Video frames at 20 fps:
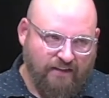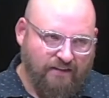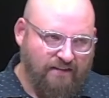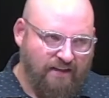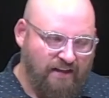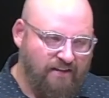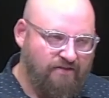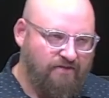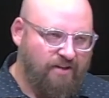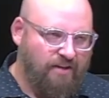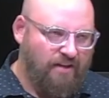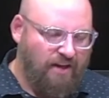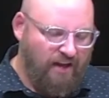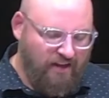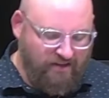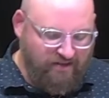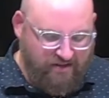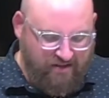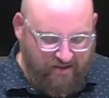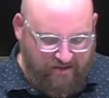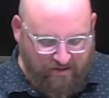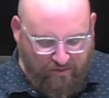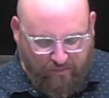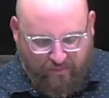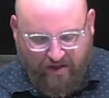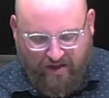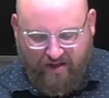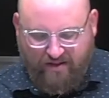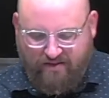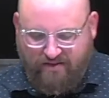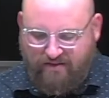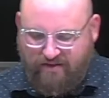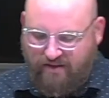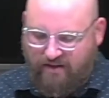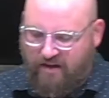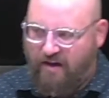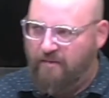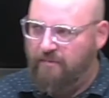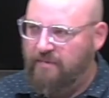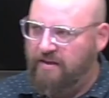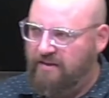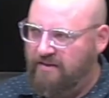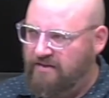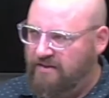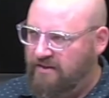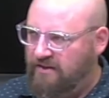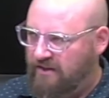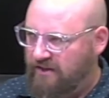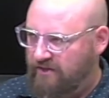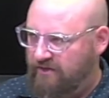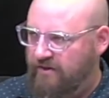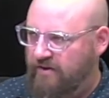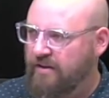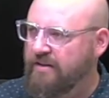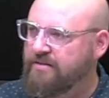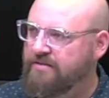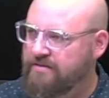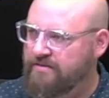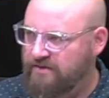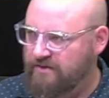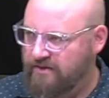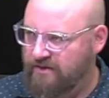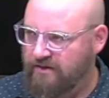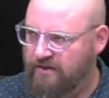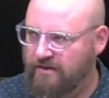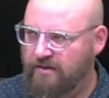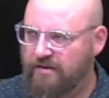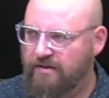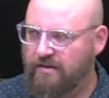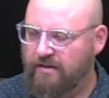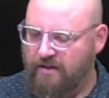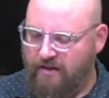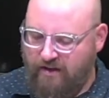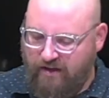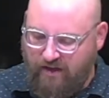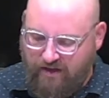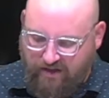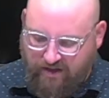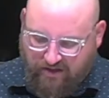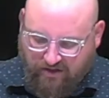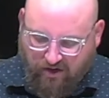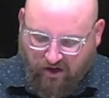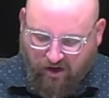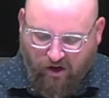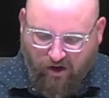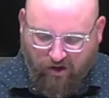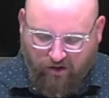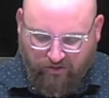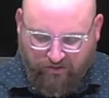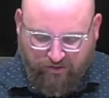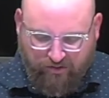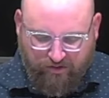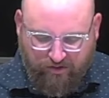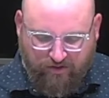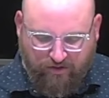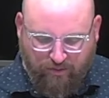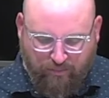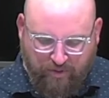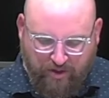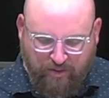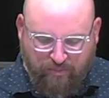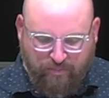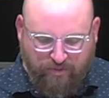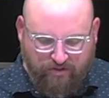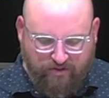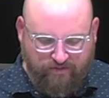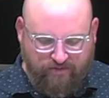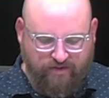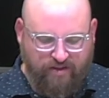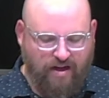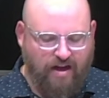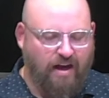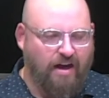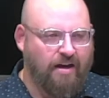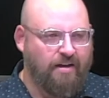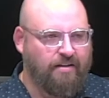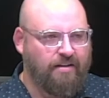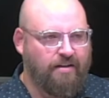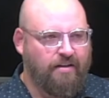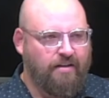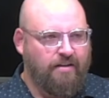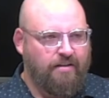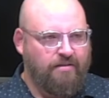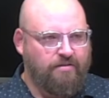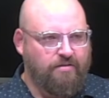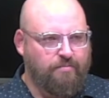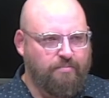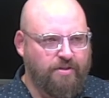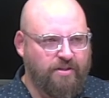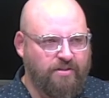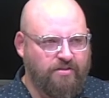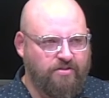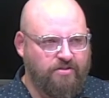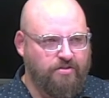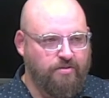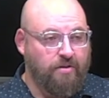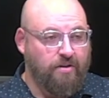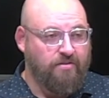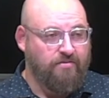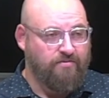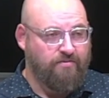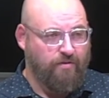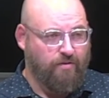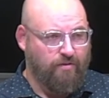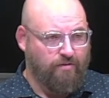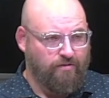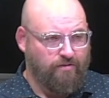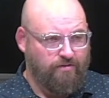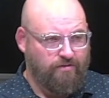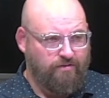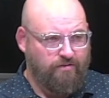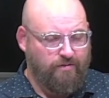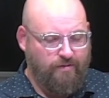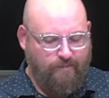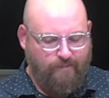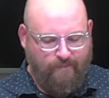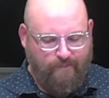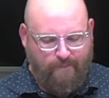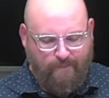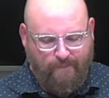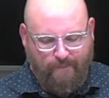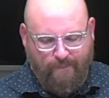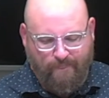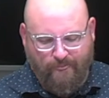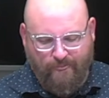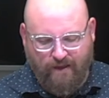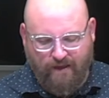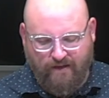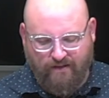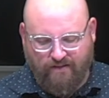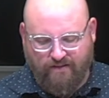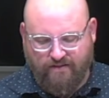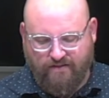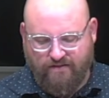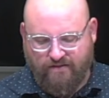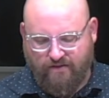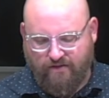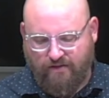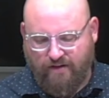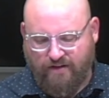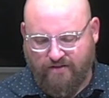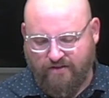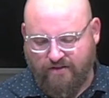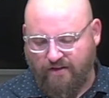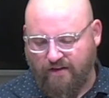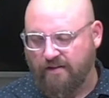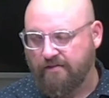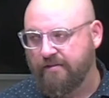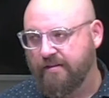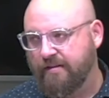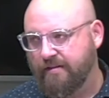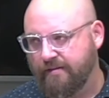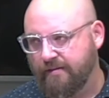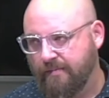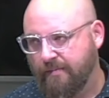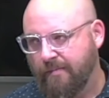David anticipates the coming deliverance, and he calls the people of God to be joyful in consideration of it.